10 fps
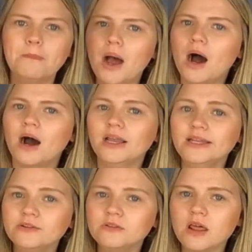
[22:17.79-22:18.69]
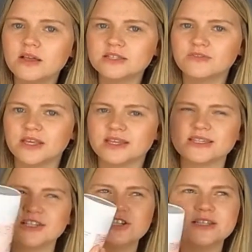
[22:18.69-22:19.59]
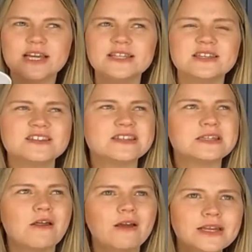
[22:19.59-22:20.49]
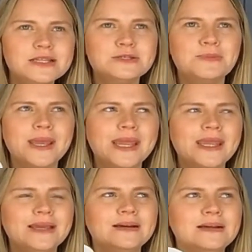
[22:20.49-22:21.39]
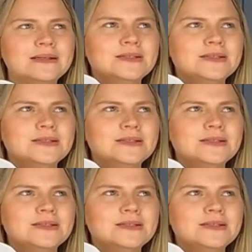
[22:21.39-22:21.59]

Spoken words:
but a little glass of this, it just tastes slightly sweet,